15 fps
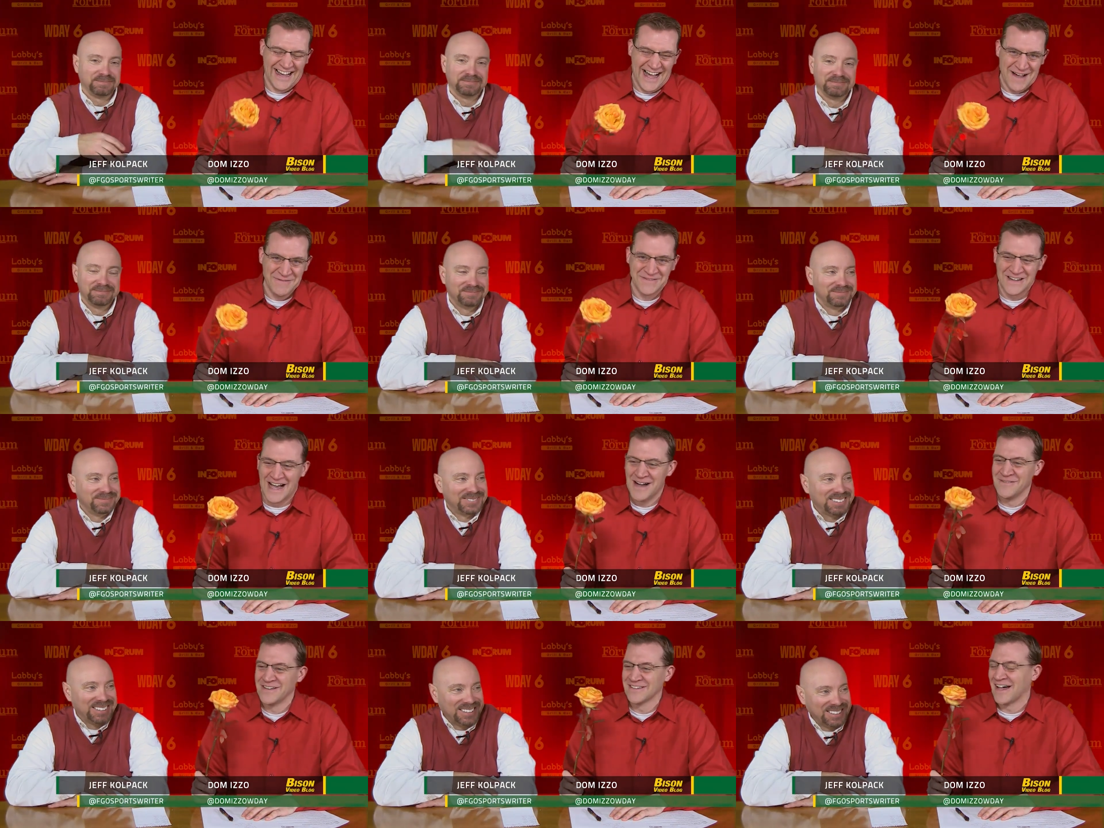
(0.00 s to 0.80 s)
Speaker 1: I'm
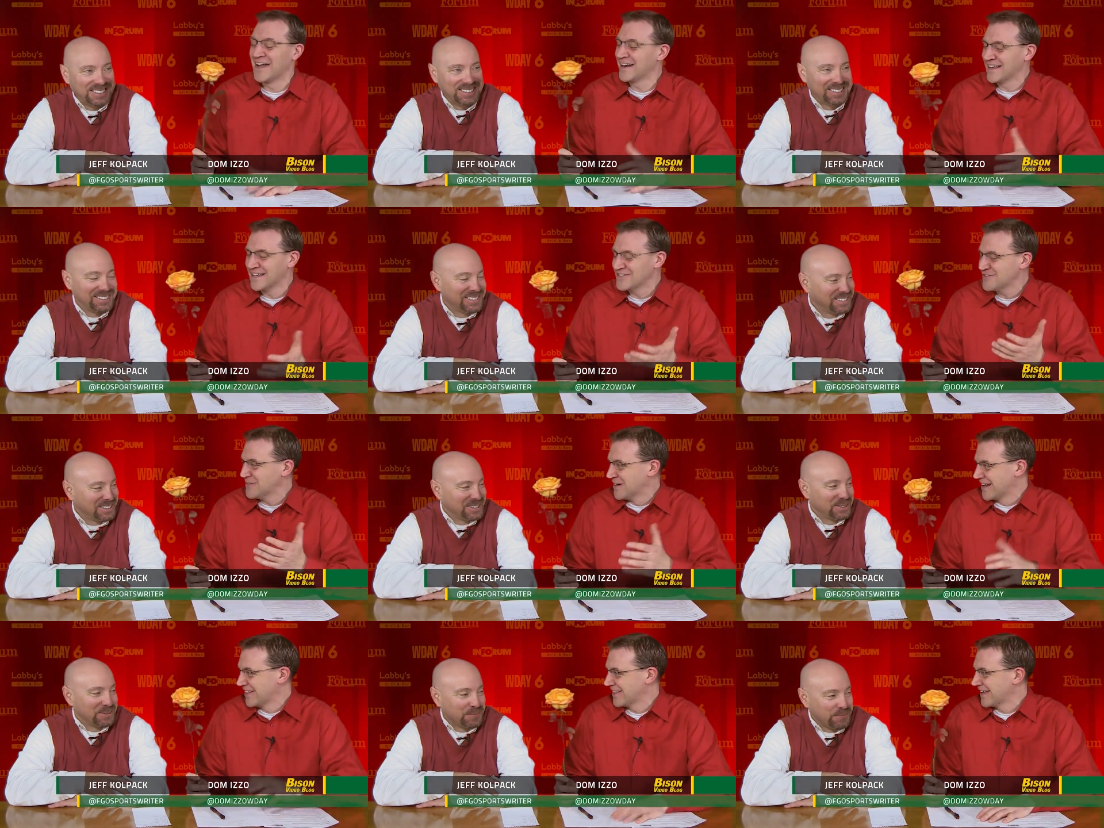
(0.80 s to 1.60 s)
Thomas. I didn't get
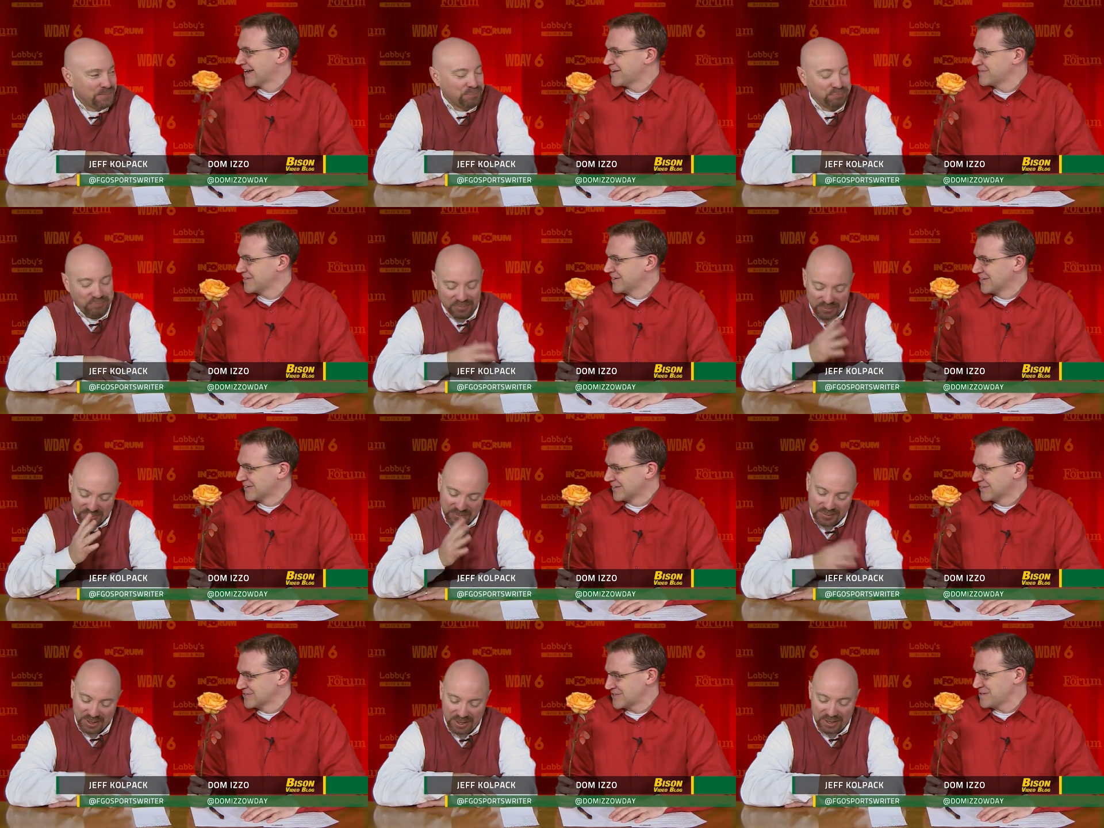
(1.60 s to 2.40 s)
you anything. I feel a
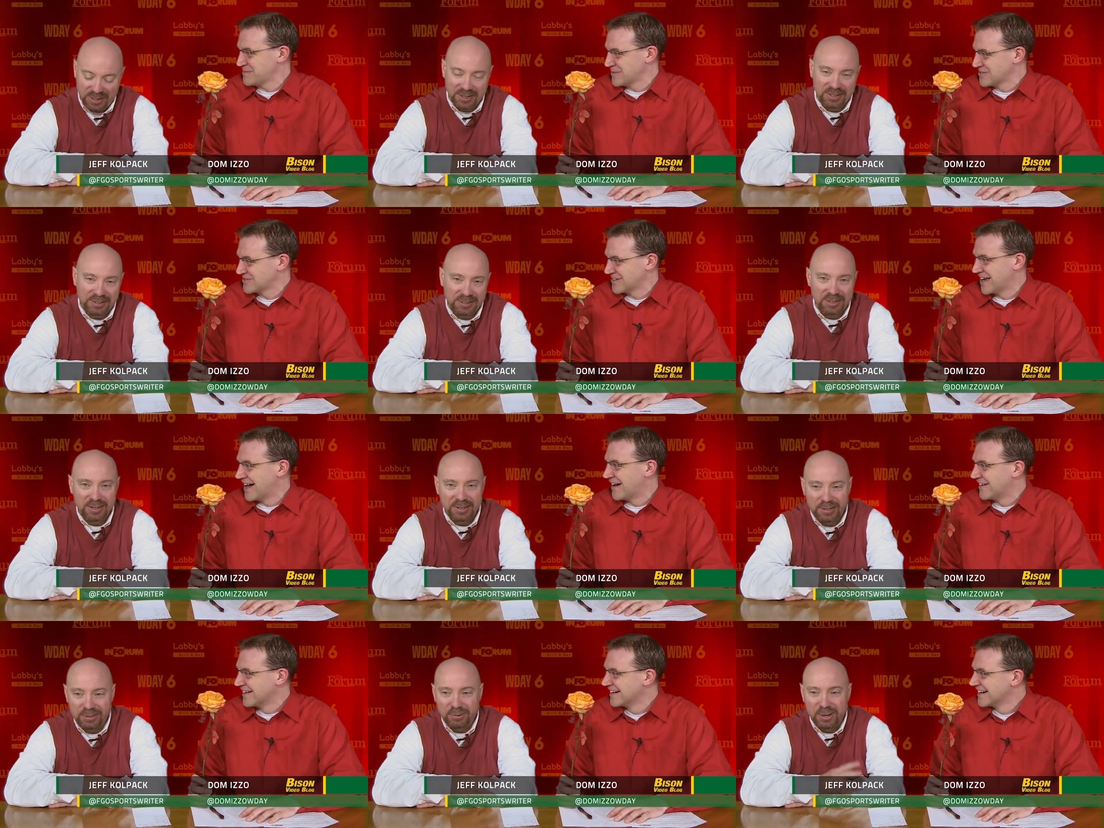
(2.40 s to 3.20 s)
little sheepish
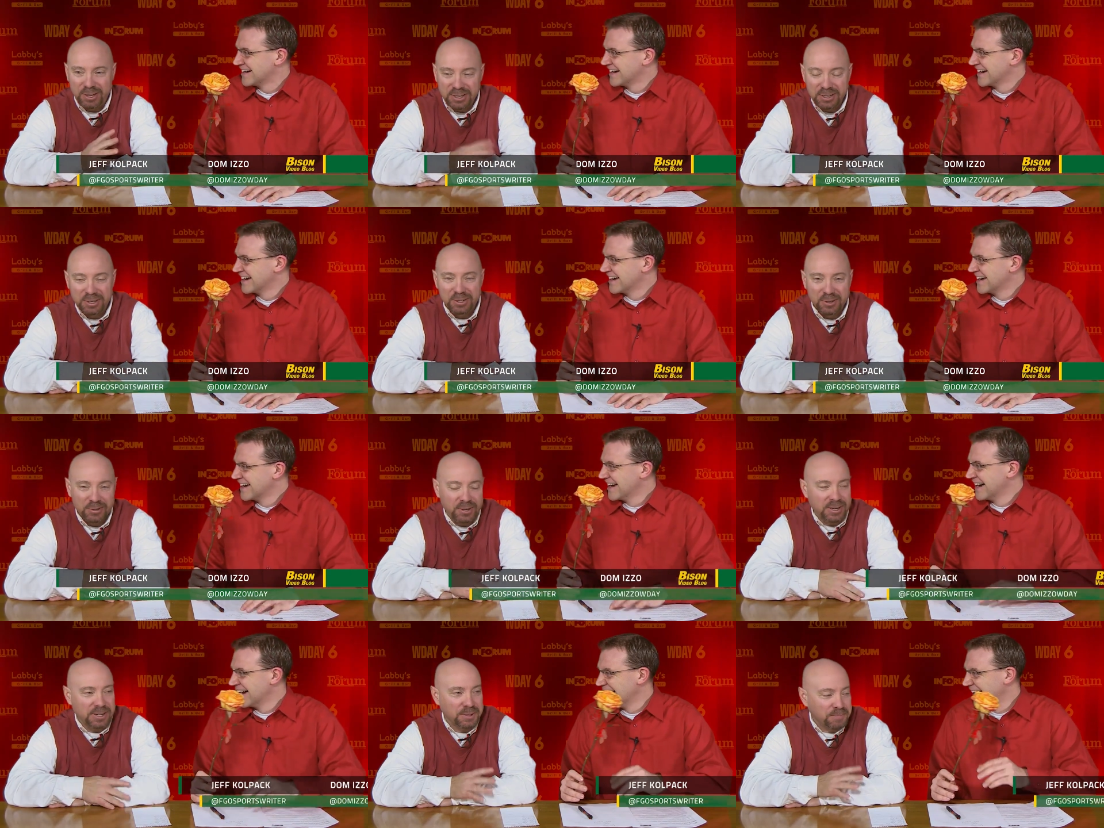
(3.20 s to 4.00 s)
now.
Speaker 2: Well, you
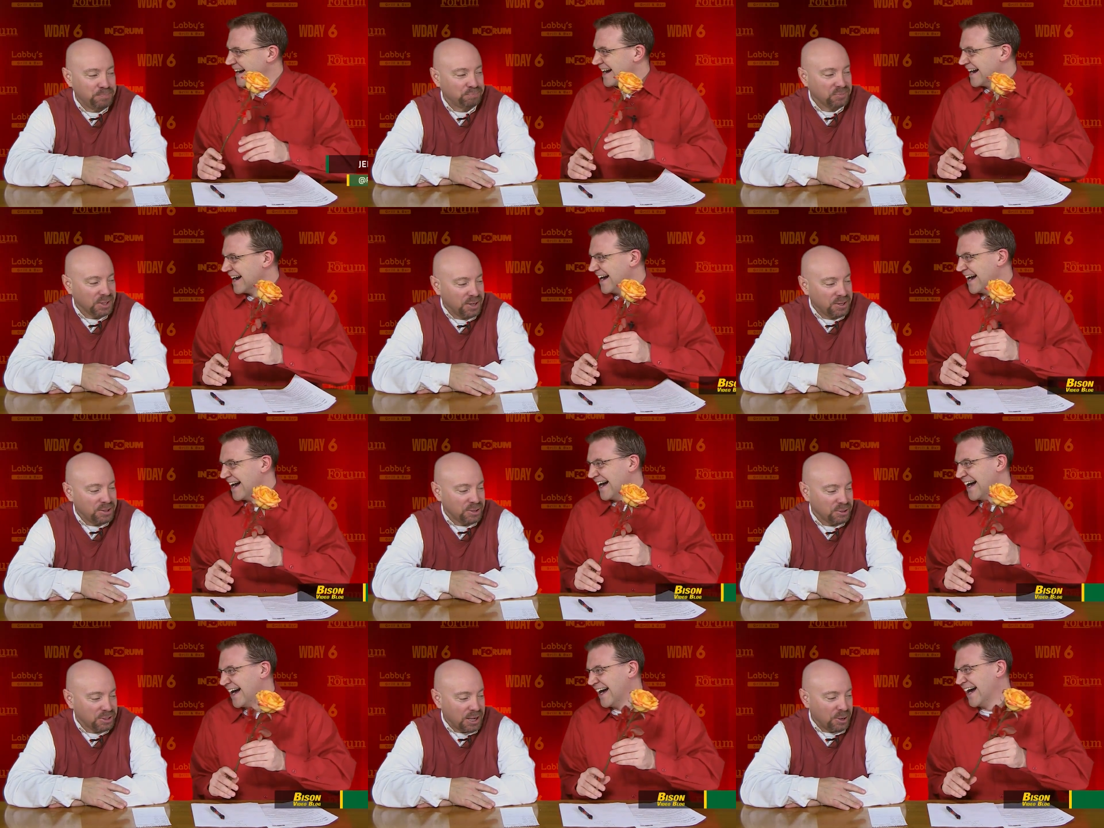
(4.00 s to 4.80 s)
know, um,
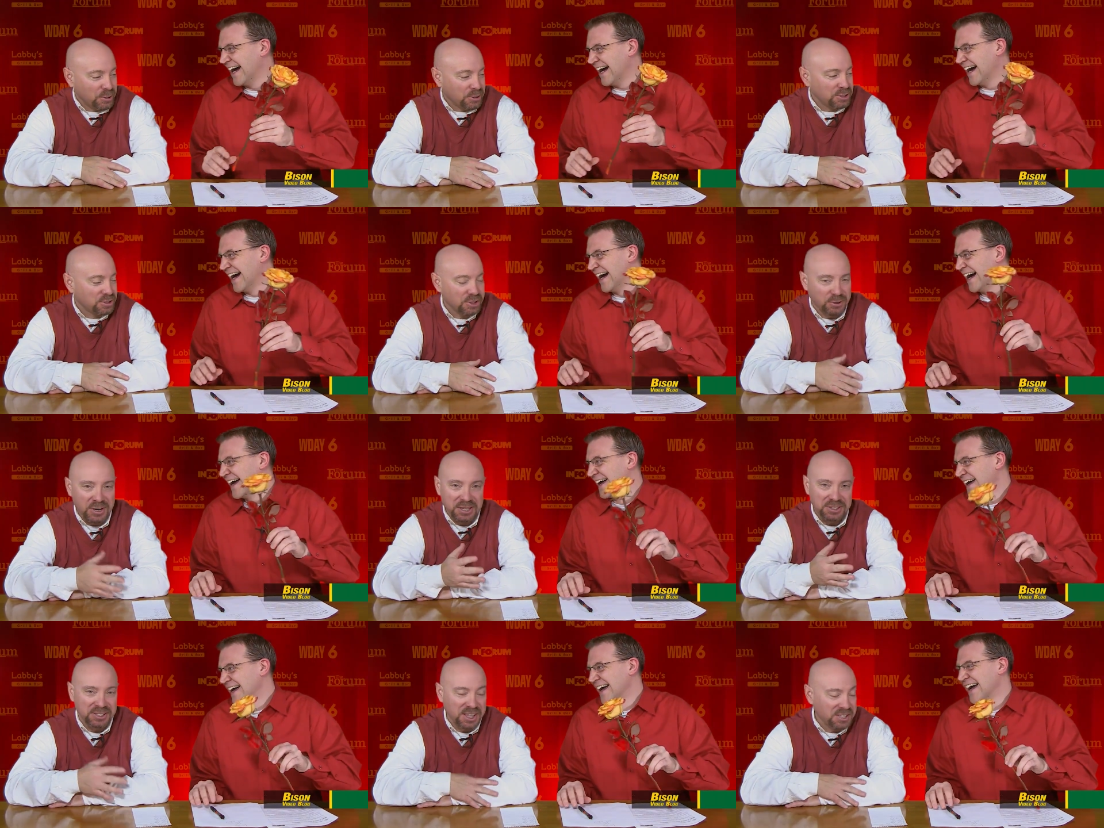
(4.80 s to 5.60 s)
there's always the
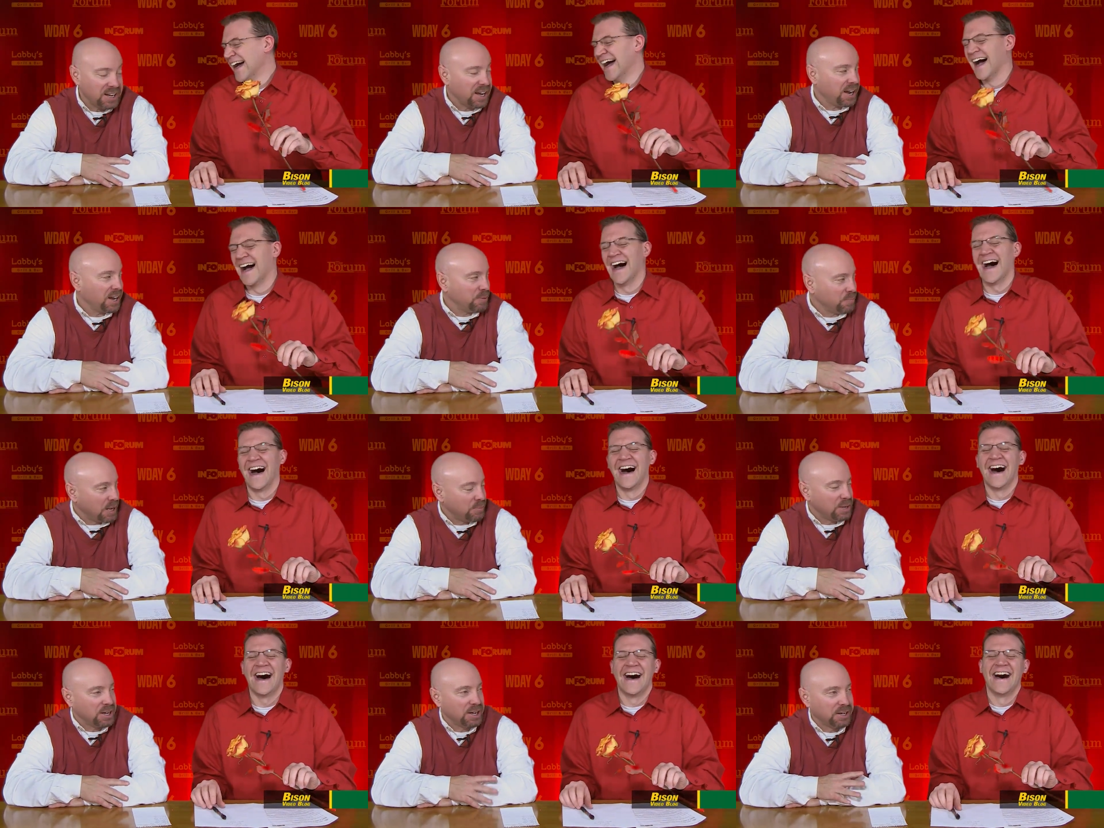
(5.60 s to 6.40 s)
rest of the day.
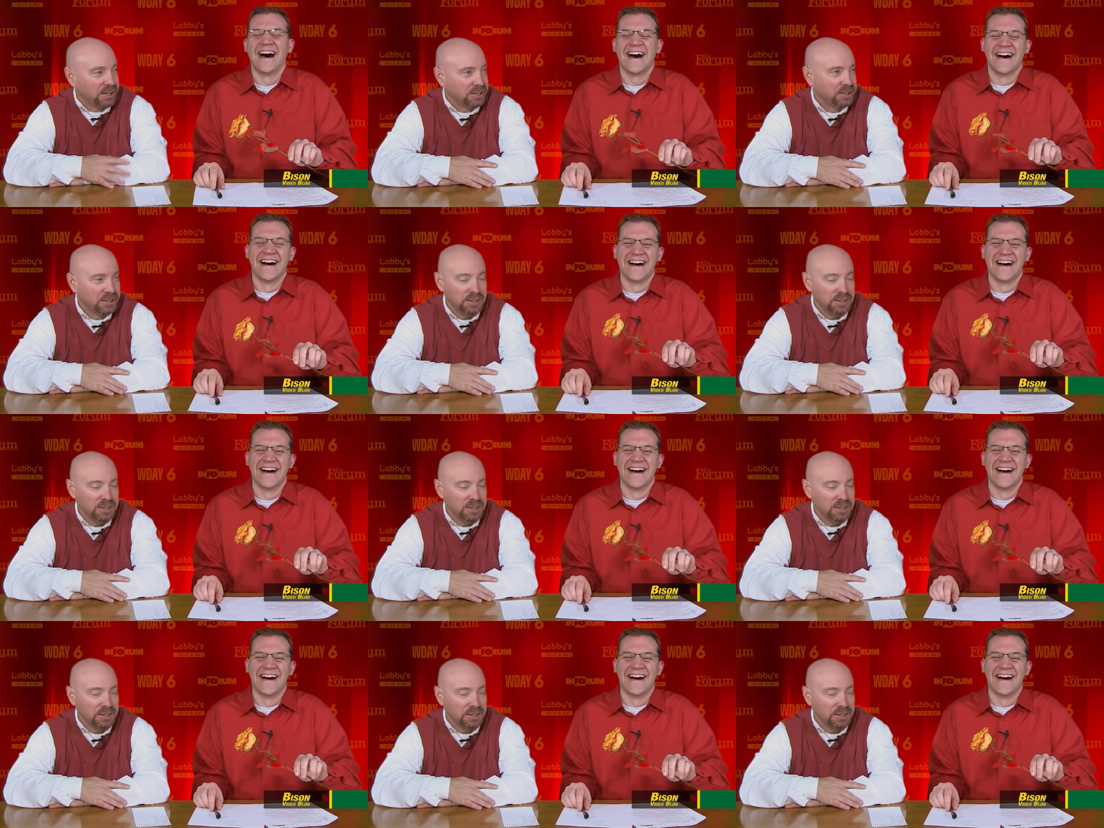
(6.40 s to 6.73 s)
Maybe uh,